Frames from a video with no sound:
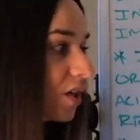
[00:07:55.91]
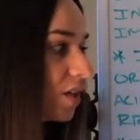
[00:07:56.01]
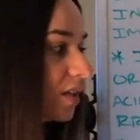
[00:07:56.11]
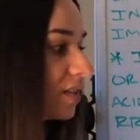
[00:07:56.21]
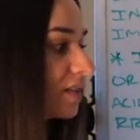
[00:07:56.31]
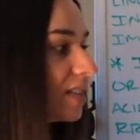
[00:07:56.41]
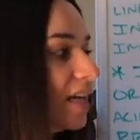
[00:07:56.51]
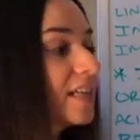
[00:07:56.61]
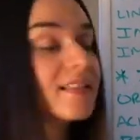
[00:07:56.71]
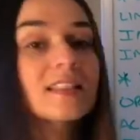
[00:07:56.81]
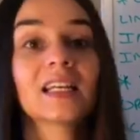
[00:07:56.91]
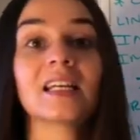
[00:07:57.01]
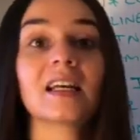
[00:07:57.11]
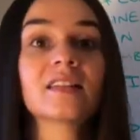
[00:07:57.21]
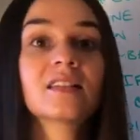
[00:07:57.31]
occurs,
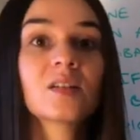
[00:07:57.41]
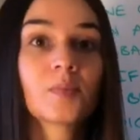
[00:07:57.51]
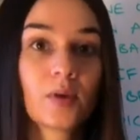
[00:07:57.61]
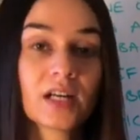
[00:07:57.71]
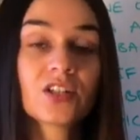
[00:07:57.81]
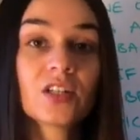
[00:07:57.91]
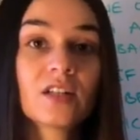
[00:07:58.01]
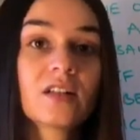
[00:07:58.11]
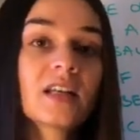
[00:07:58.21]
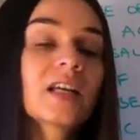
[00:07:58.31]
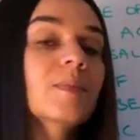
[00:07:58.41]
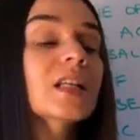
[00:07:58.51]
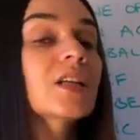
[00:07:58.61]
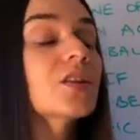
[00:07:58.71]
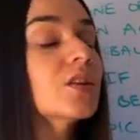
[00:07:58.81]
CNS depression, they could
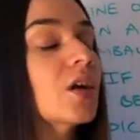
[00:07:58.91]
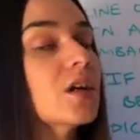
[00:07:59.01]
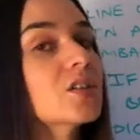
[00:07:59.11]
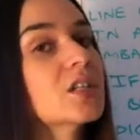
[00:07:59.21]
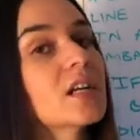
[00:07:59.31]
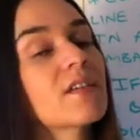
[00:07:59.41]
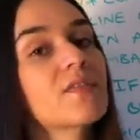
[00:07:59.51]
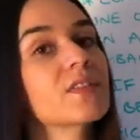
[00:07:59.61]
be lethargic,